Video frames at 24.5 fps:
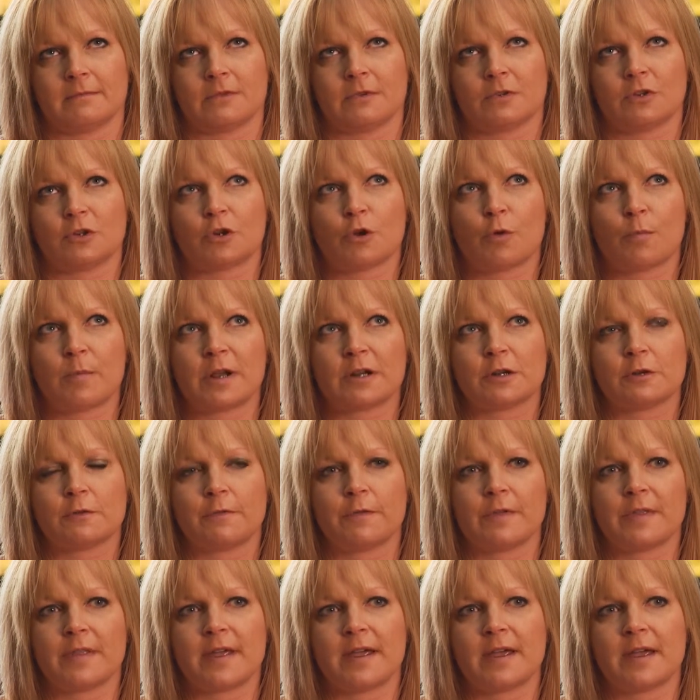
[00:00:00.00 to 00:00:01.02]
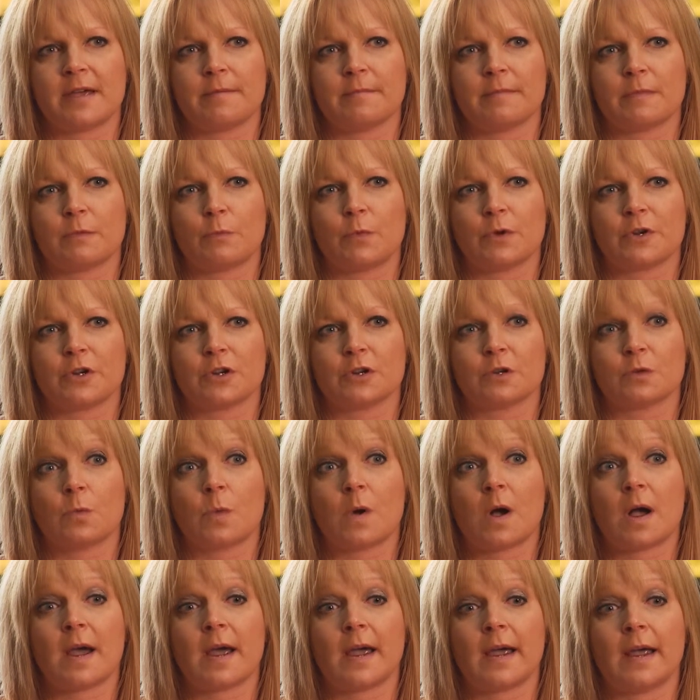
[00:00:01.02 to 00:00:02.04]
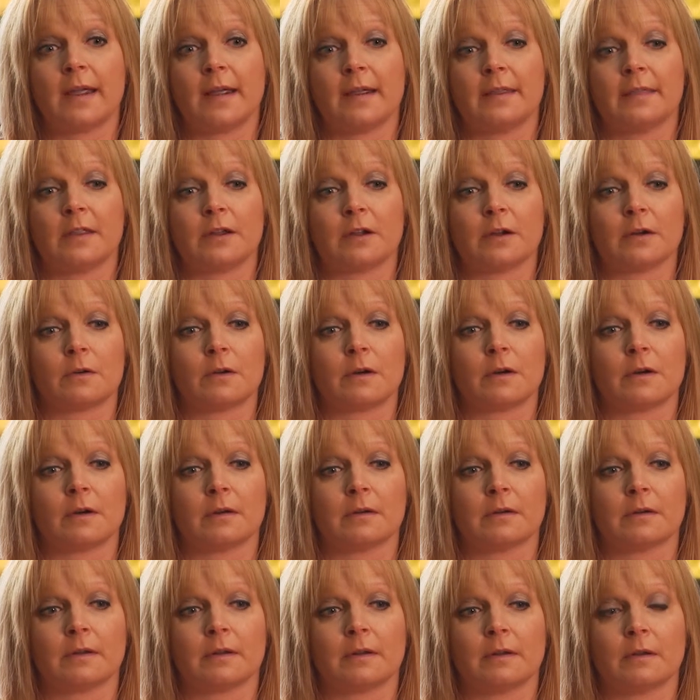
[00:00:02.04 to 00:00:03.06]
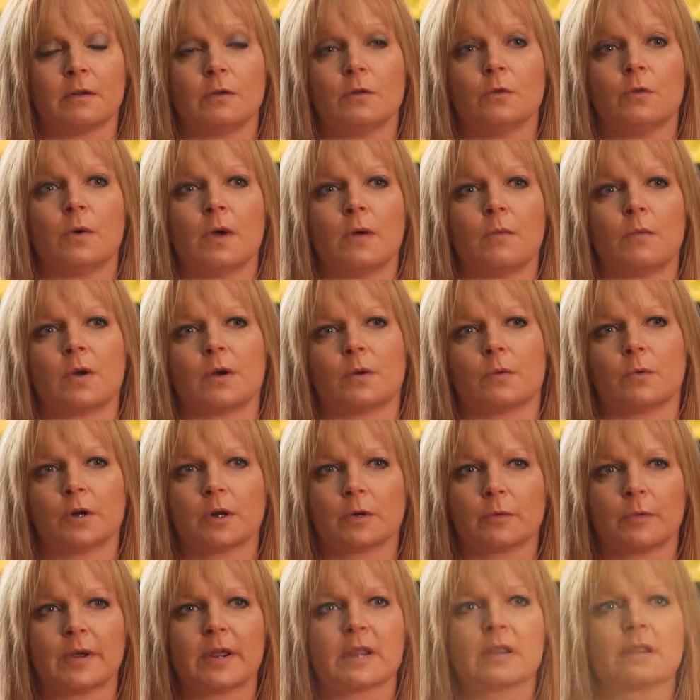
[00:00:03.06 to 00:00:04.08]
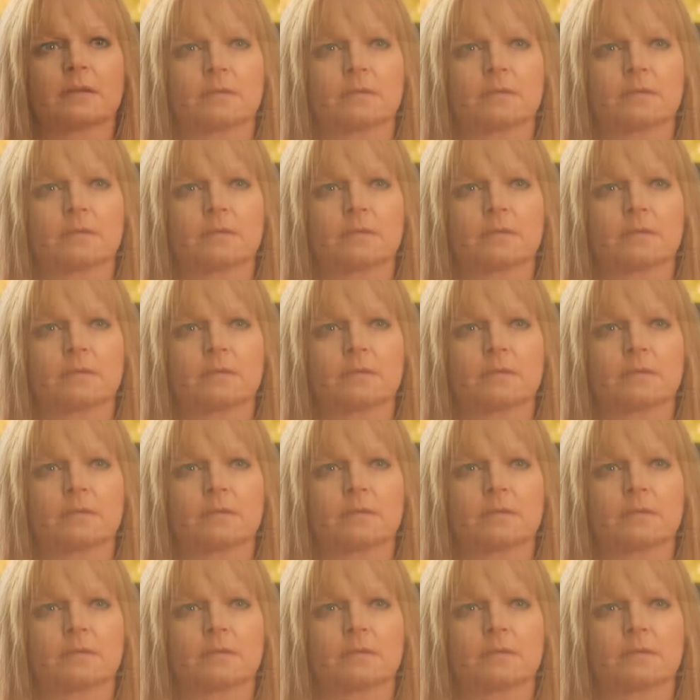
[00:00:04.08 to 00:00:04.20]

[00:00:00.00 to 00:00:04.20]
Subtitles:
so much for them, which is why they're who I want to work with.